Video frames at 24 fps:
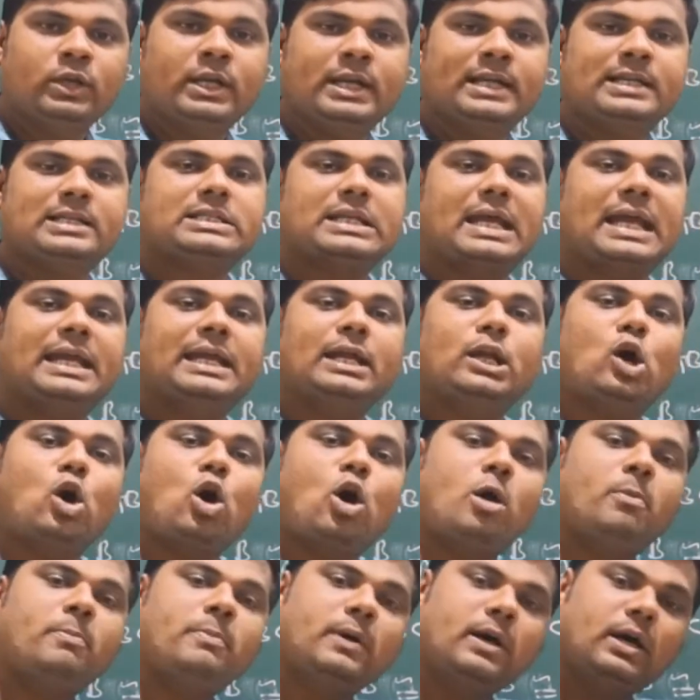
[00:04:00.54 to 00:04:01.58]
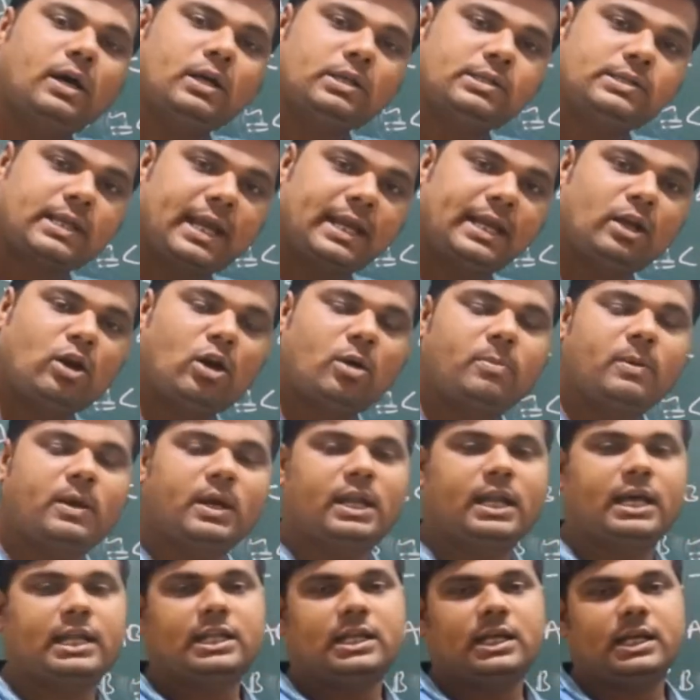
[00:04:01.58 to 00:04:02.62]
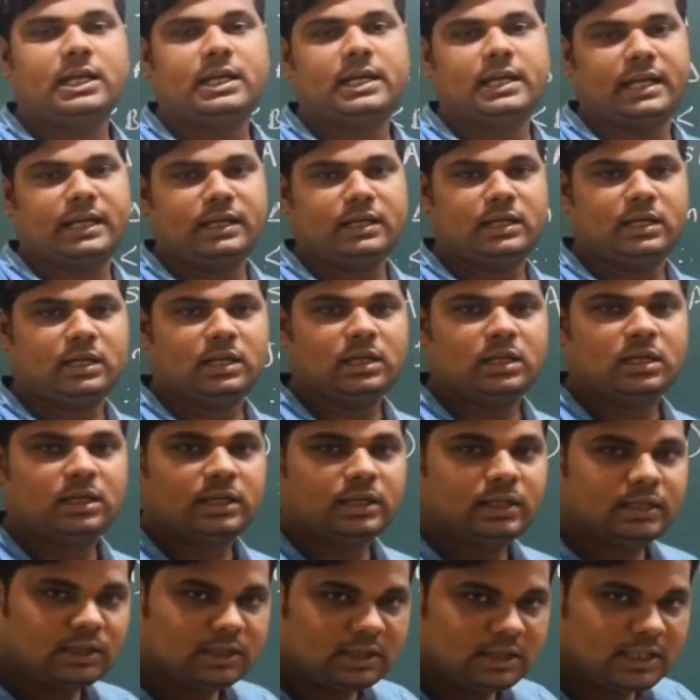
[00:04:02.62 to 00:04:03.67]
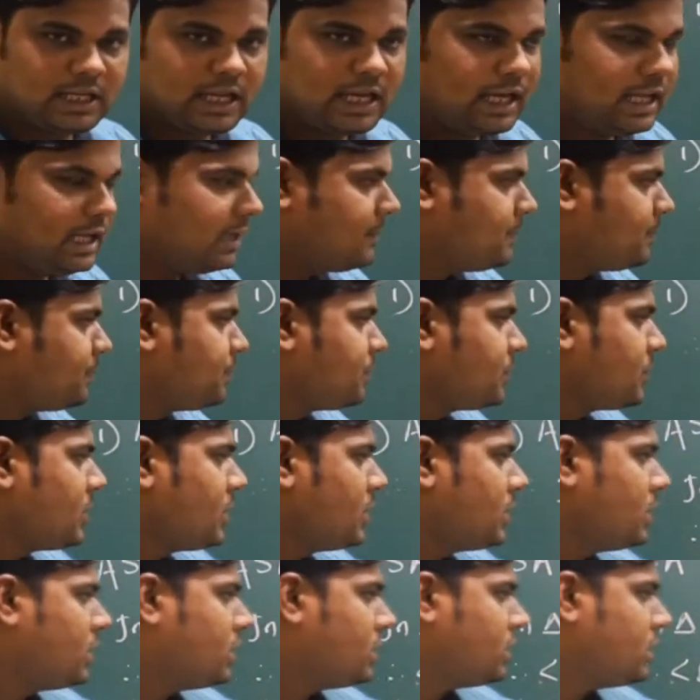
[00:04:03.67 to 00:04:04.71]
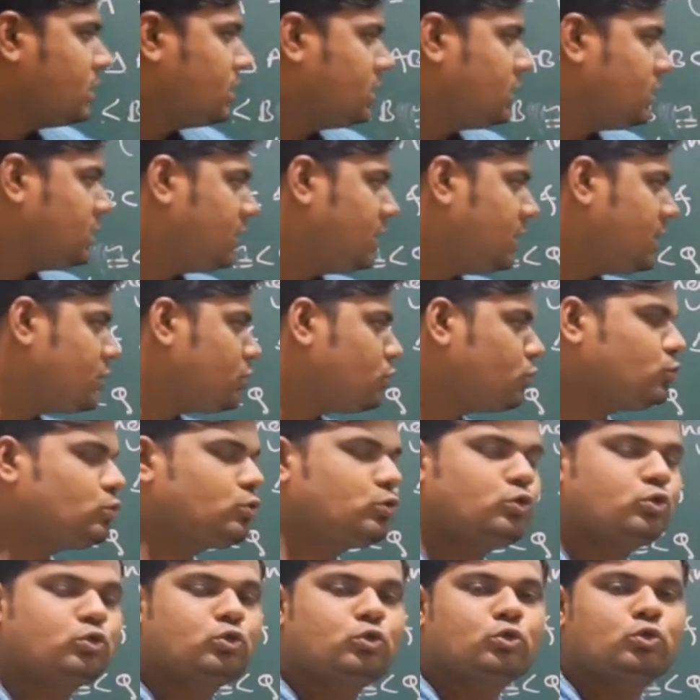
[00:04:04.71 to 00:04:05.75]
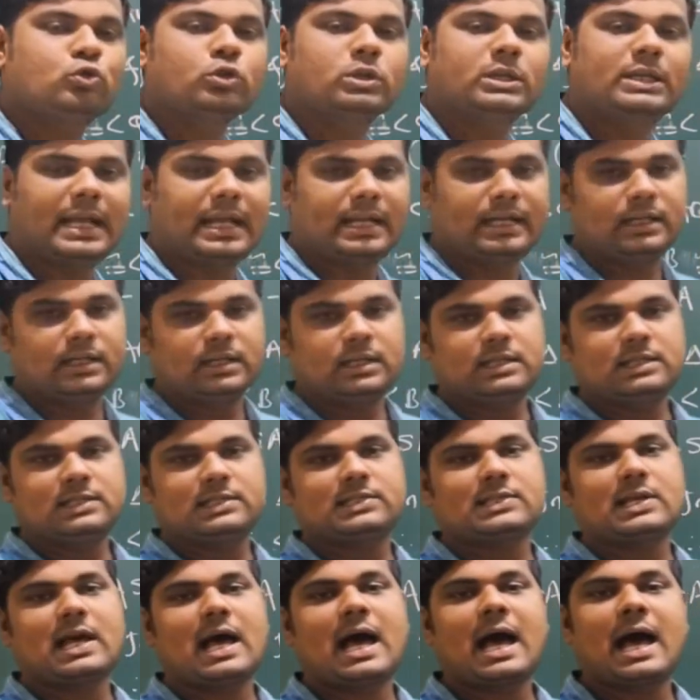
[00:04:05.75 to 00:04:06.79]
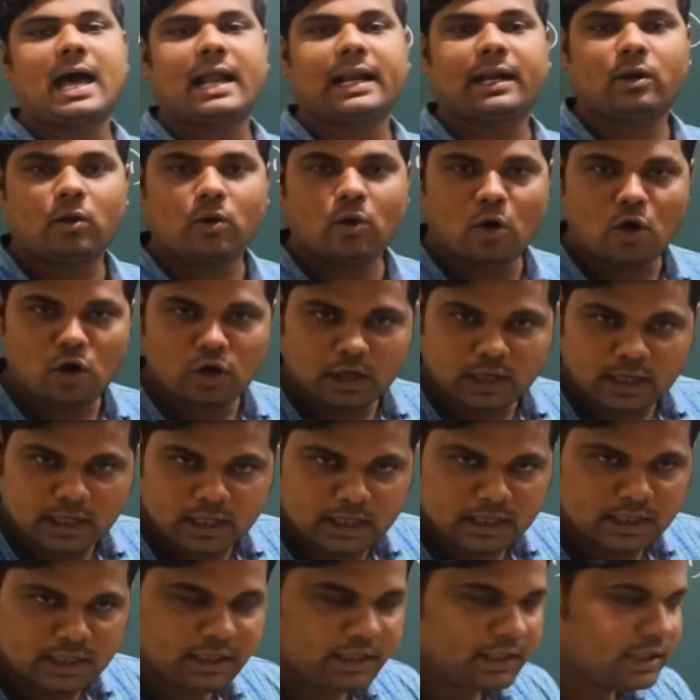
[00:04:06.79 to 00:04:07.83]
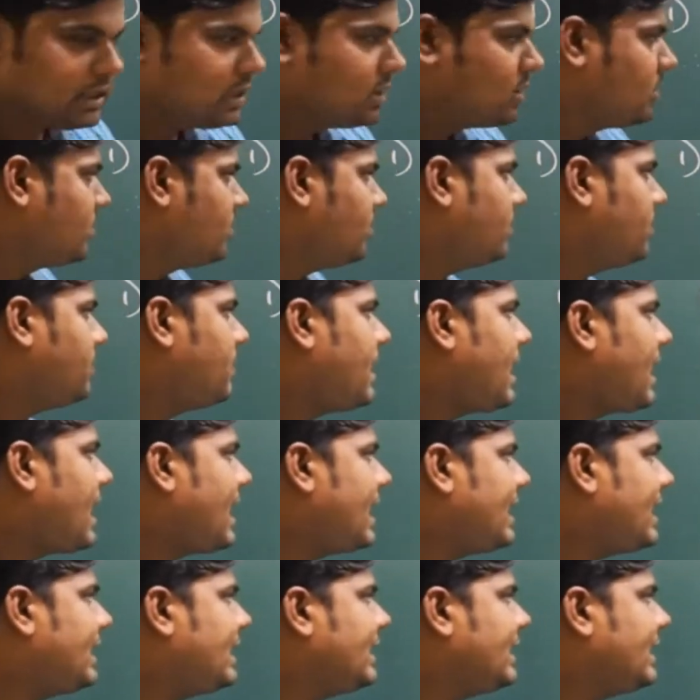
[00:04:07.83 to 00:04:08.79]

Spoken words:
side of another triangle. Then these two triangles are congruent by